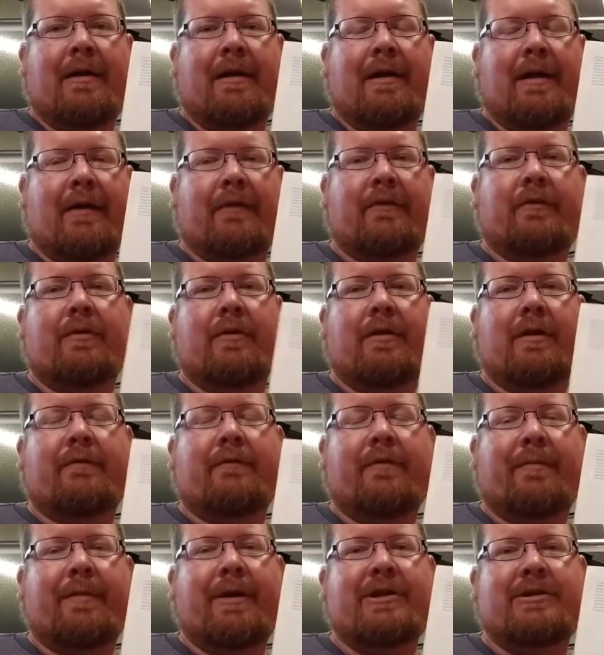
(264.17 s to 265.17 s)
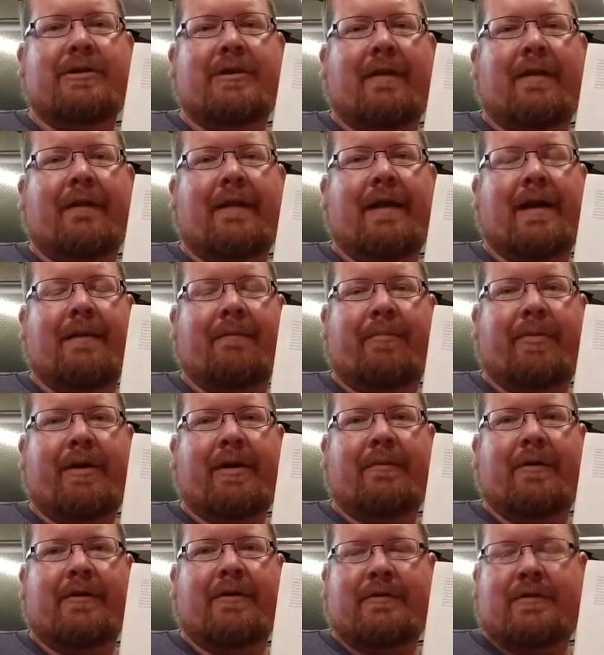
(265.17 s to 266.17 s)
it has good information on that and
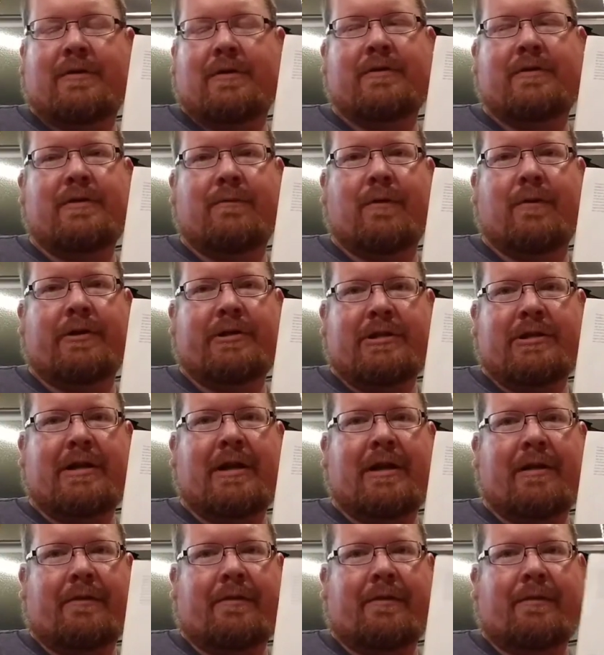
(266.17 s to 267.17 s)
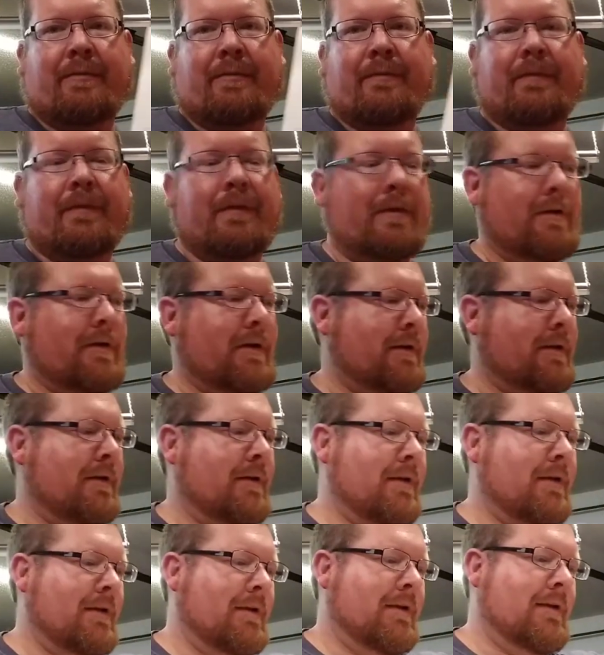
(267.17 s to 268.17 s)
pretty much shows you what you got to do. Alright?
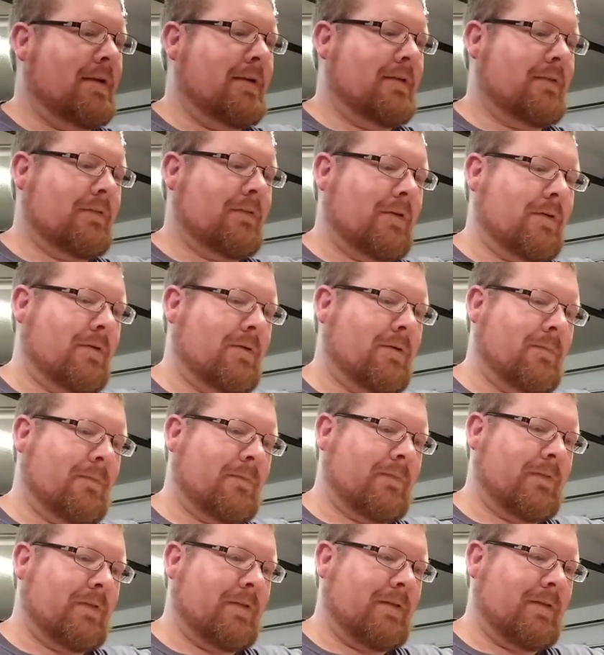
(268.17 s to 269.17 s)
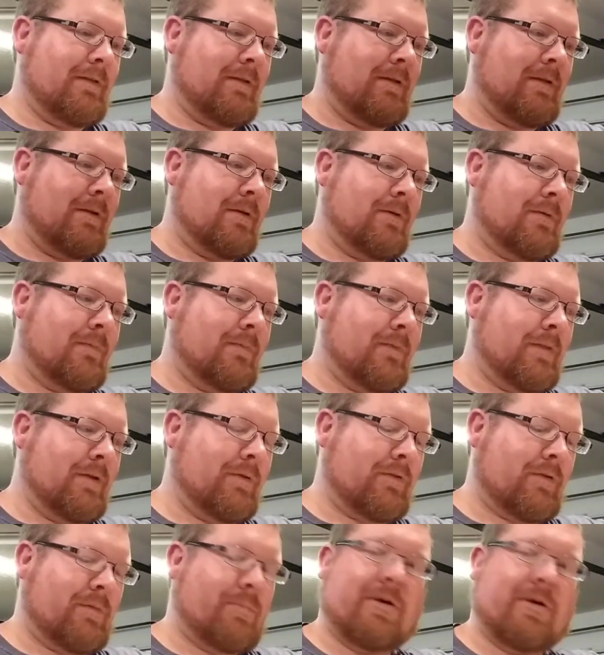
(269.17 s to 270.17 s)
So,
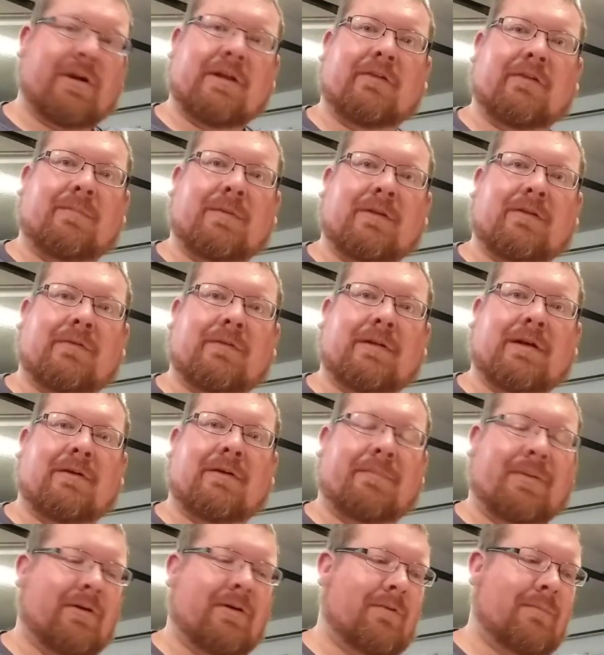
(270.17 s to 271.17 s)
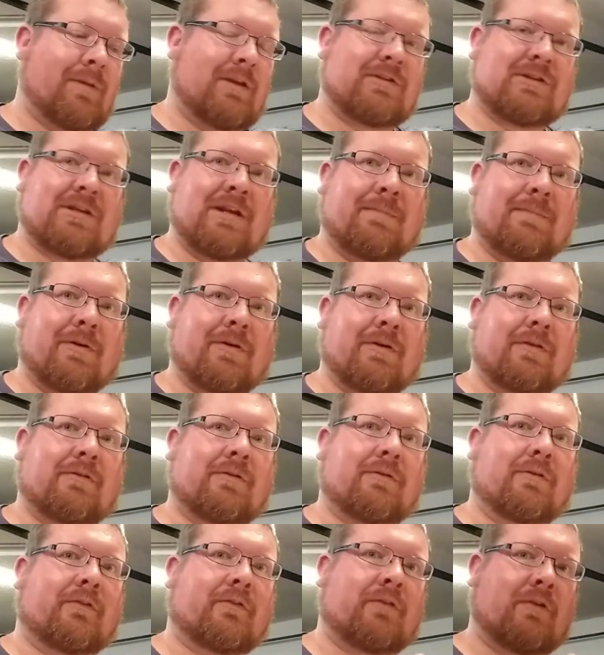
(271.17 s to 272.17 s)
those are pretty expensive now. It'd probably be cheaper to
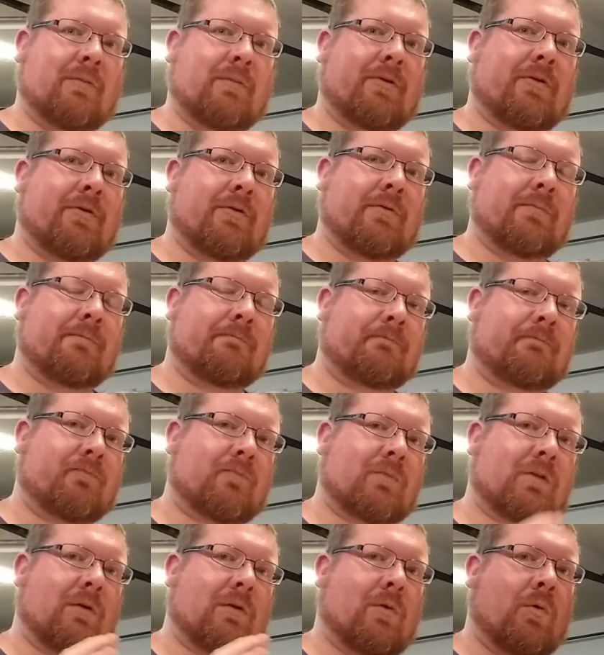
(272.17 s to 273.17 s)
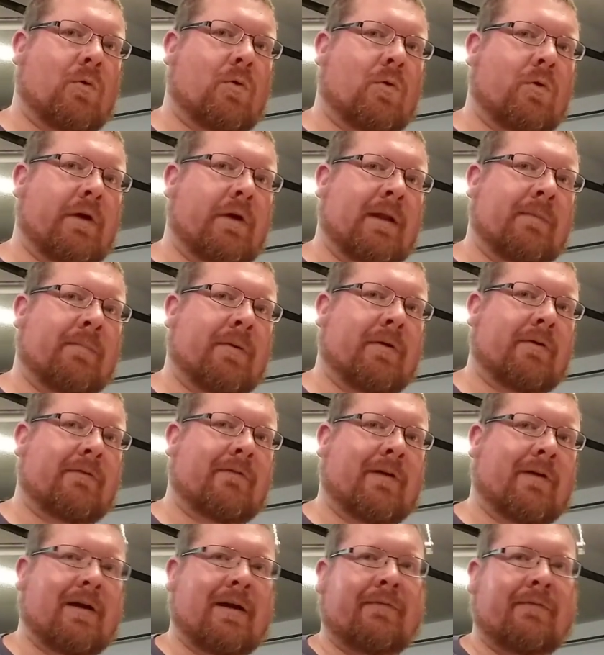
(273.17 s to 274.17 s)
do a Subaru or a
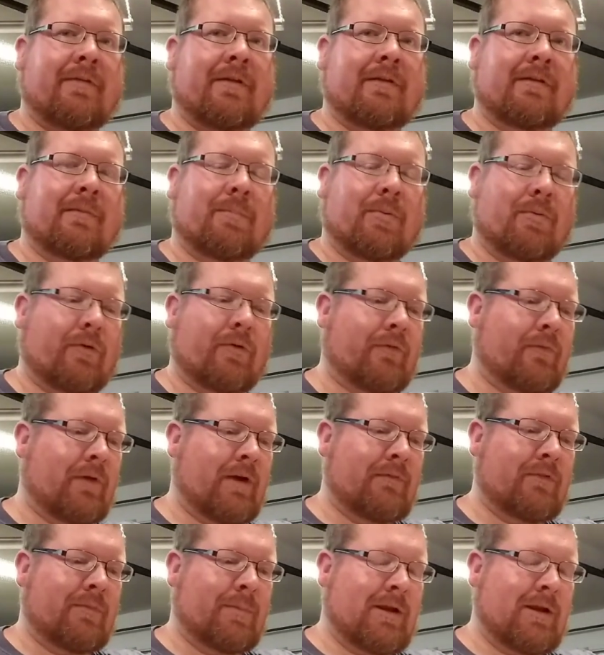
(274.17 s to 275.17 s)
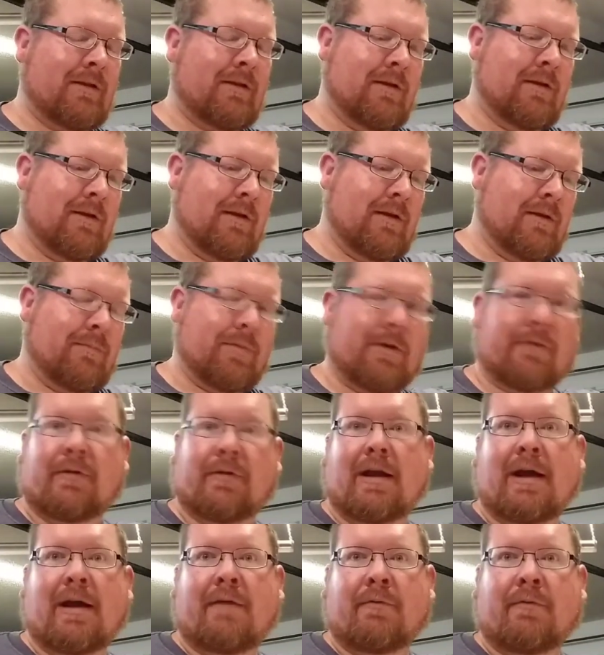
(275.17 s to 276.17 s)
Berg 5 than the Porsche 5-speed. But
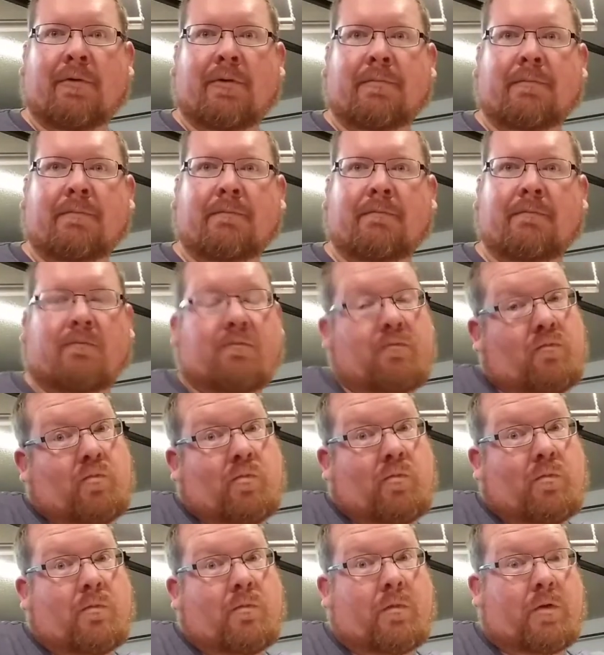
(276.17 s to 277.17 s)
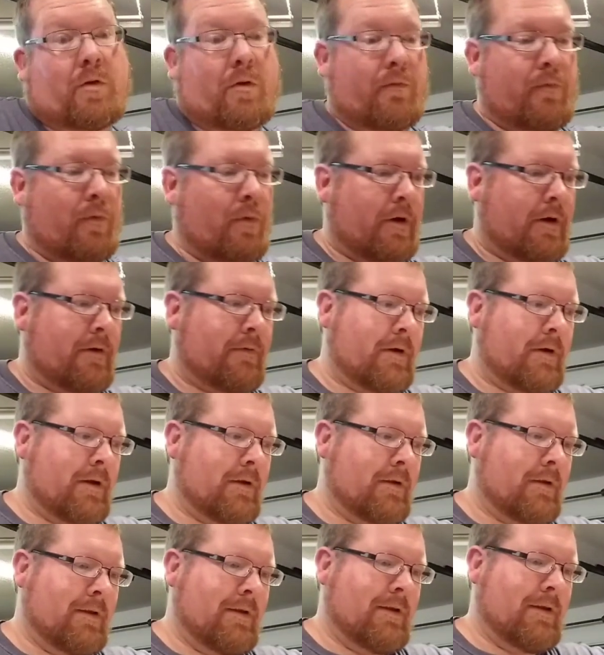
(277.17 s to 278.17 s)
if you have one, go for it,
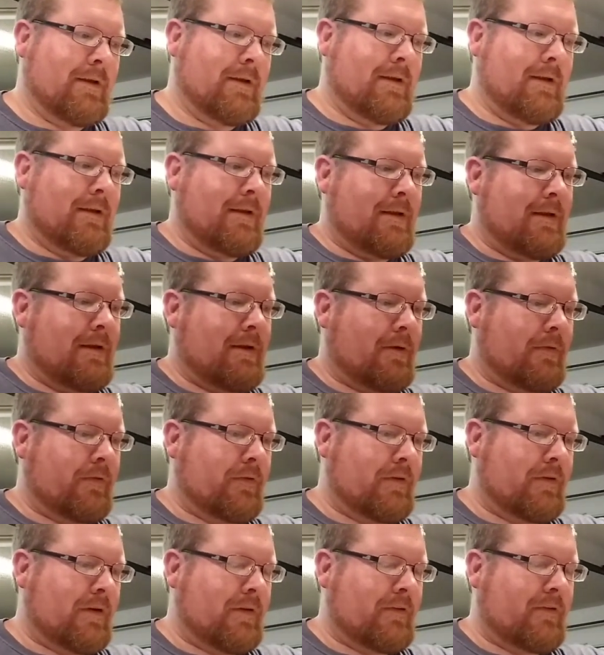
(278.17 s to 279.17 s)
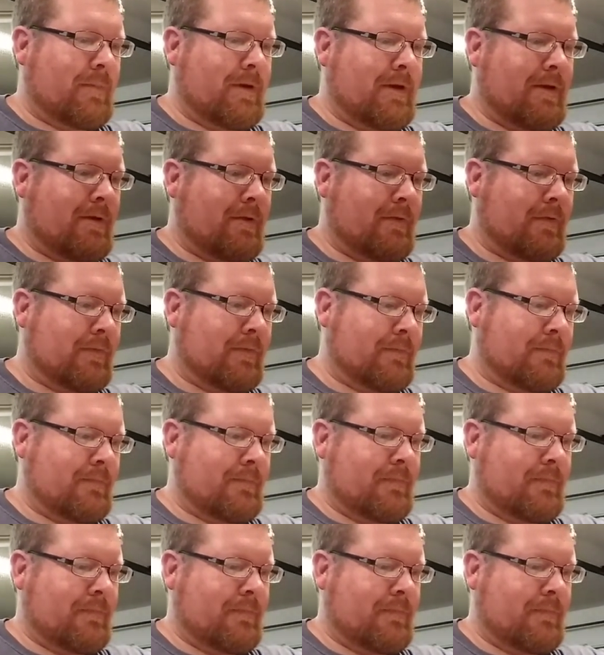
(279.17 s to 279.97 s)
right? It also talks about